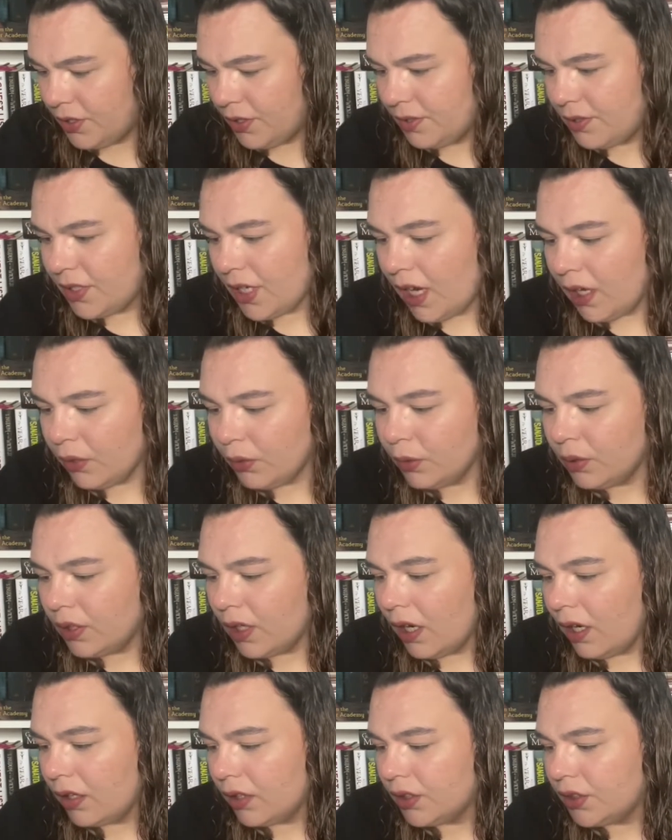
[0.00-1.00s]
tarot
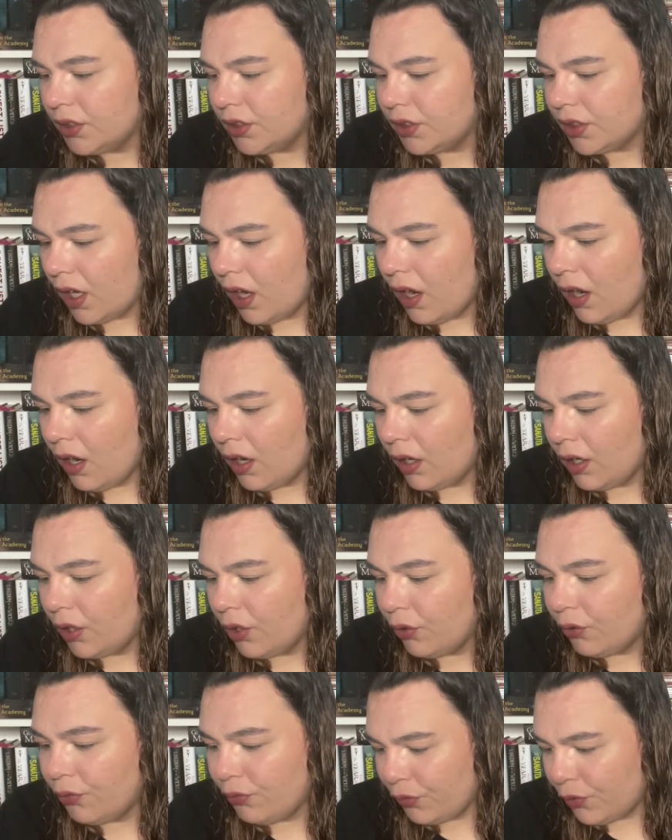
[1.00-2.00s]
cards are
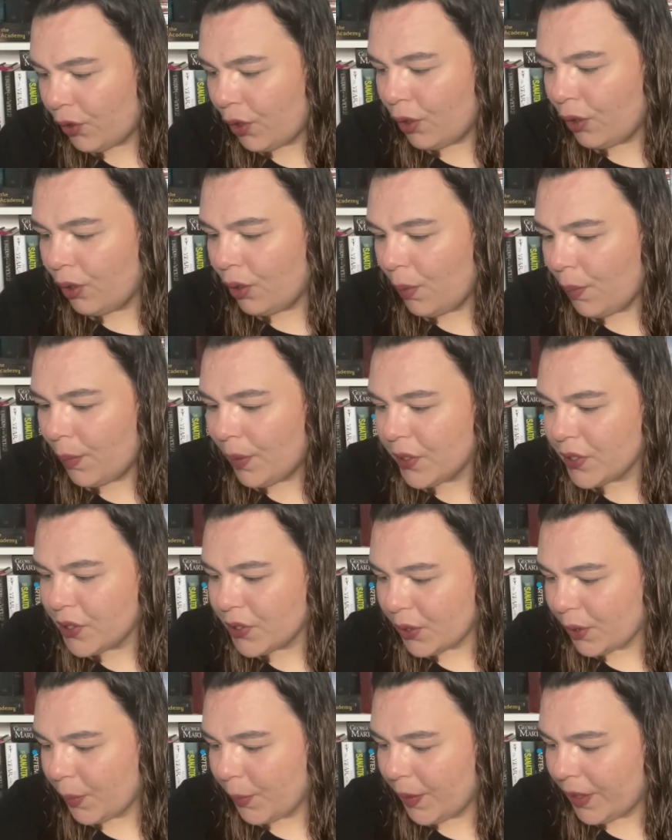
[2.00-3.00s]
from
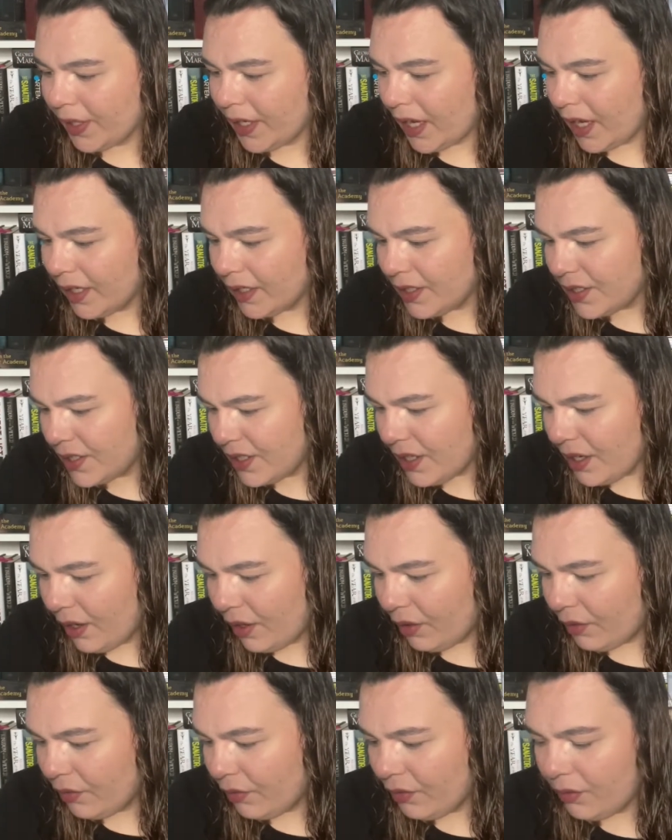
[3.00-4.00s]
serpent and
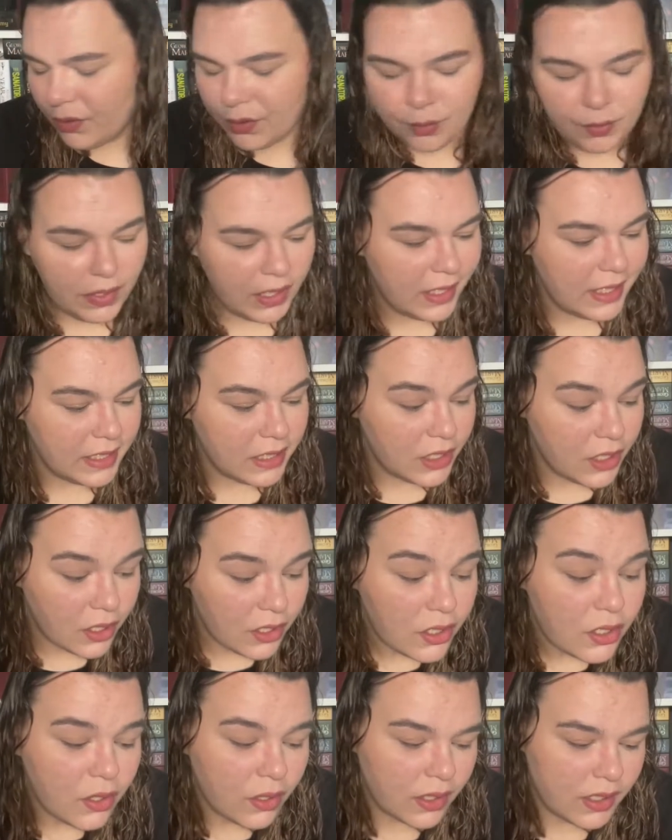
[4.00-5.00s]
dove it
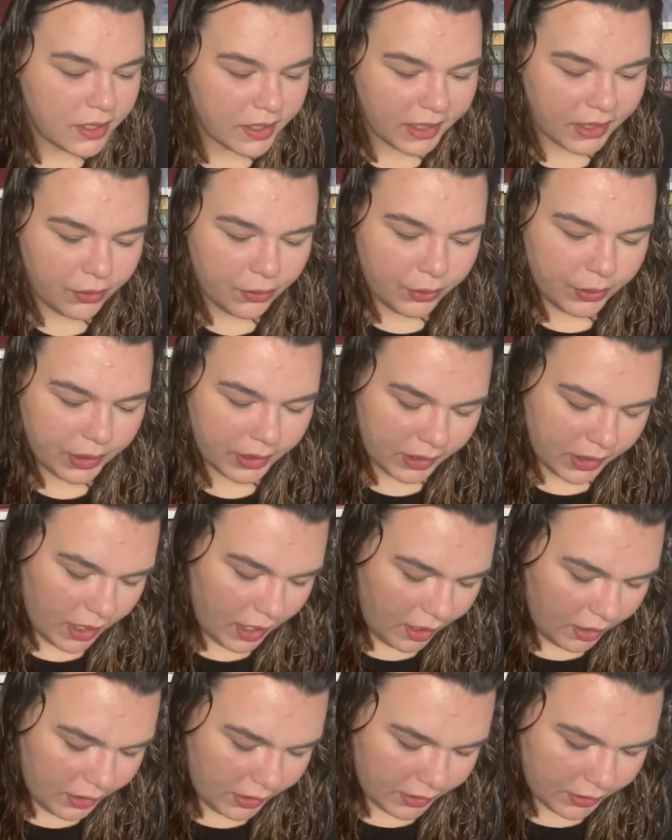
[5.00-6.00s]
does not say who the
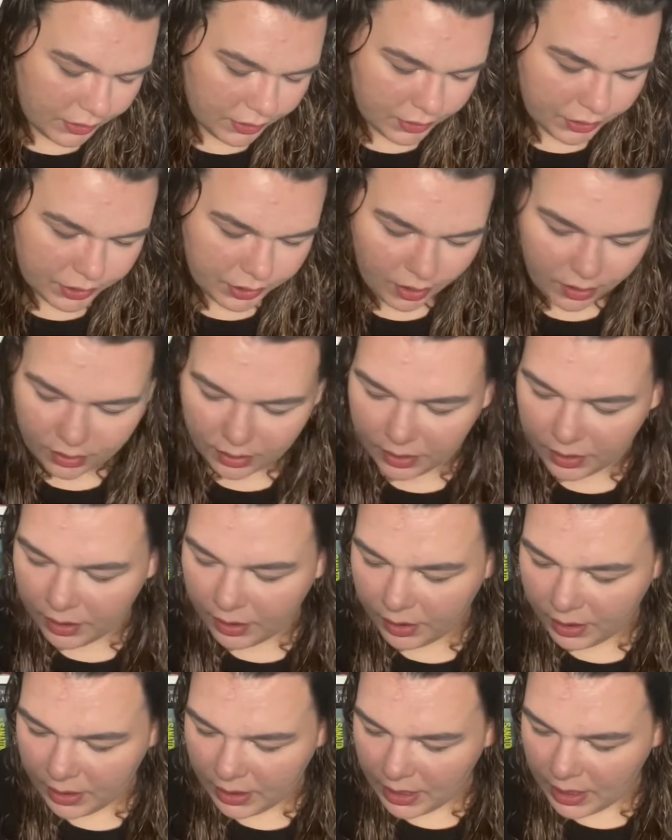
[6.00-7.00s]
characters are
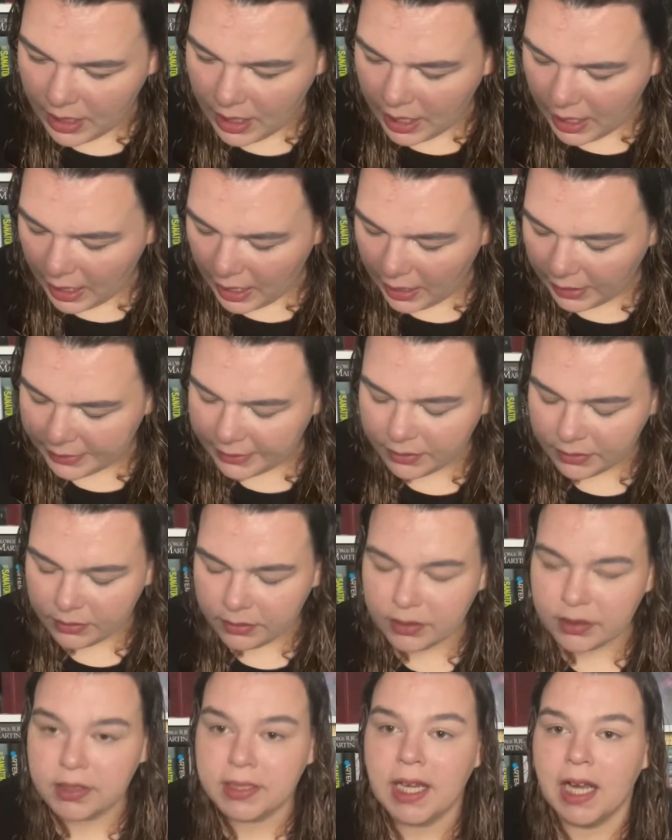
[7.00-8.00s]
i
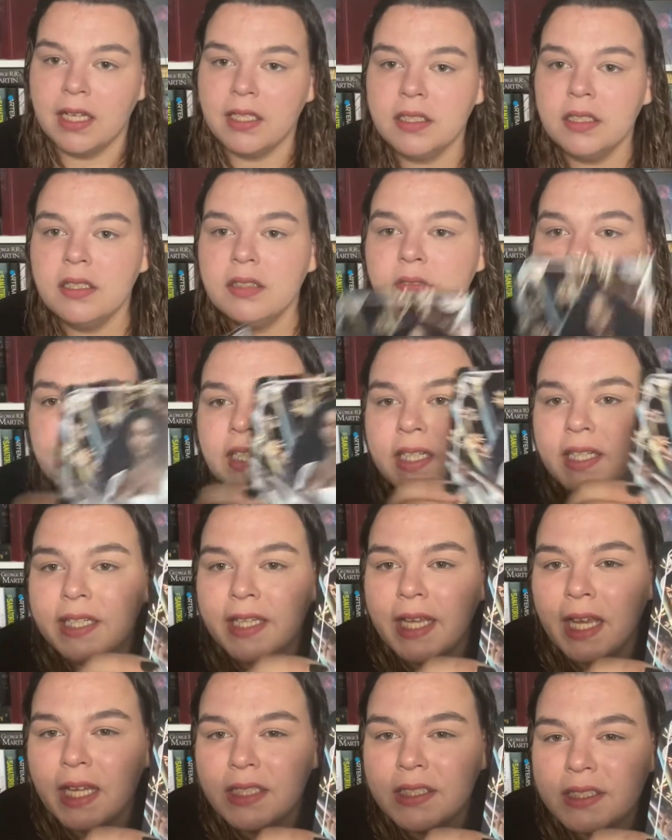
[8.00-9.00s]
kind of can
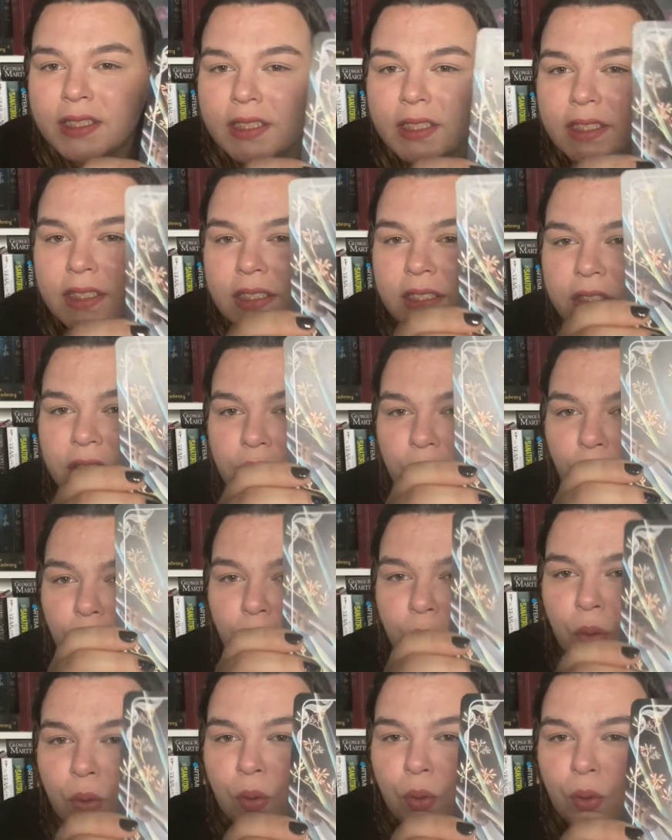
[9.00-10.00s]
guess that this is
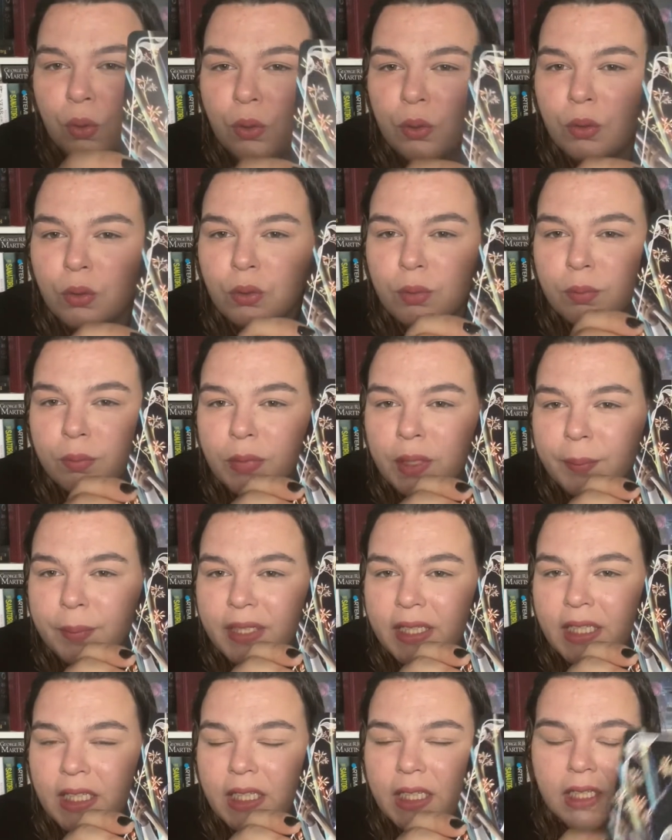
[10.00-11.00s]
coco
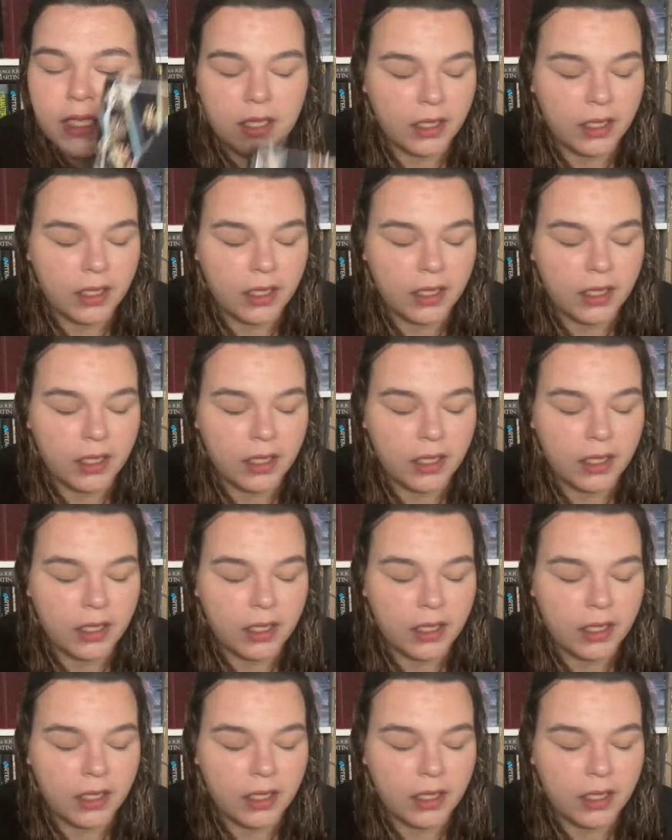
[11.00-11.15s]
maybe.